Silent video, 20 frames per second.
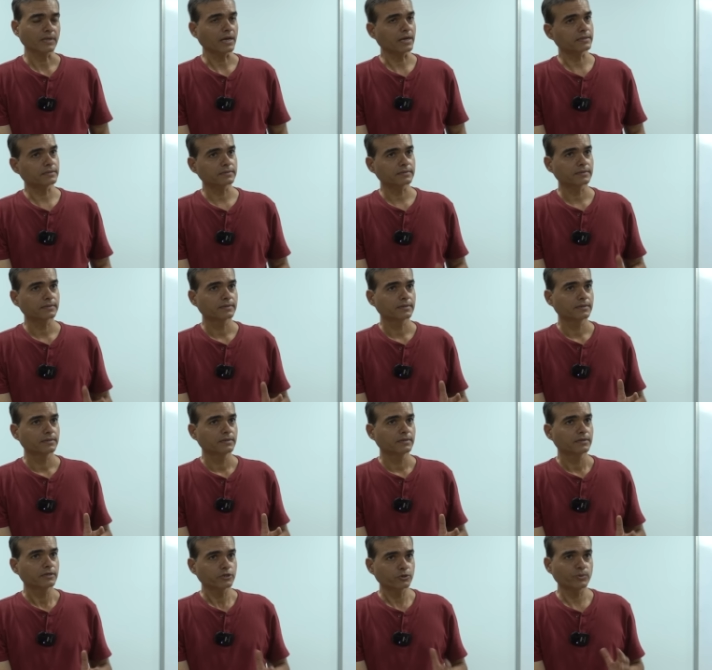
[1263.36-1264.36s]
And
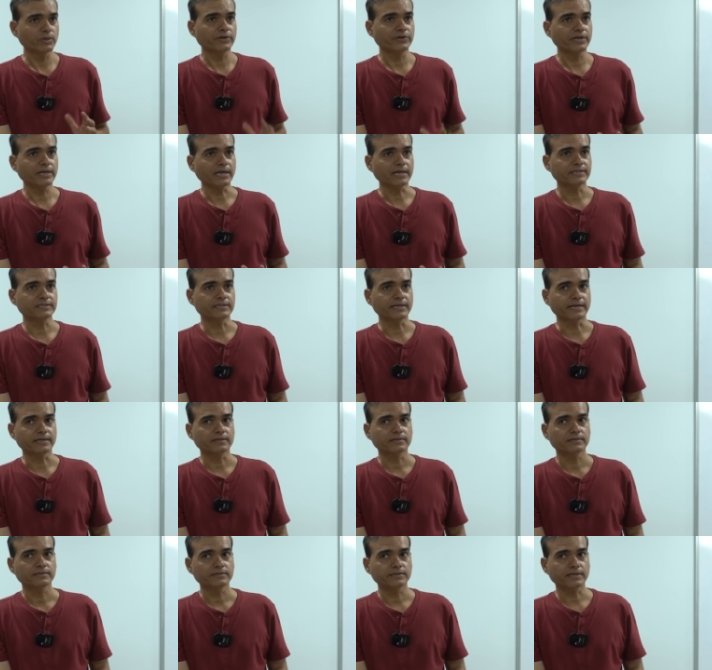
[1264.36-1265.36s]
you will realize
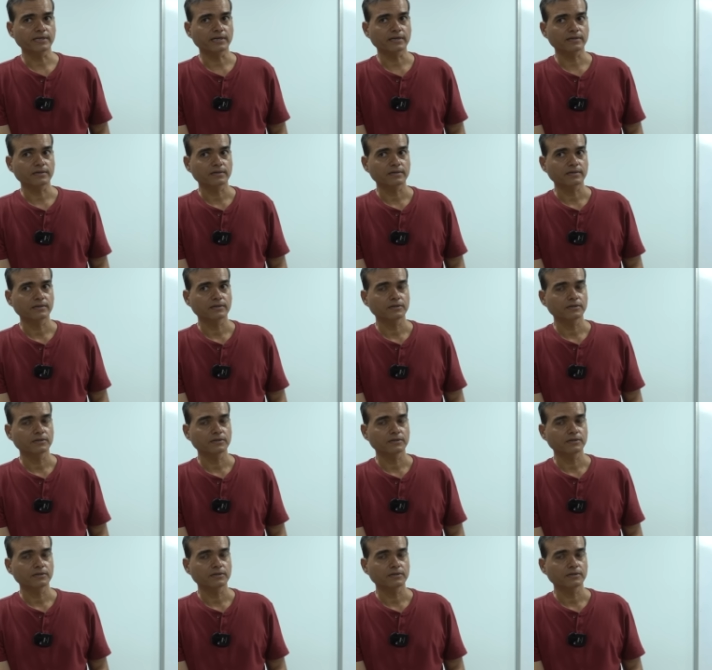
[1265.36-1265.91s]
that there are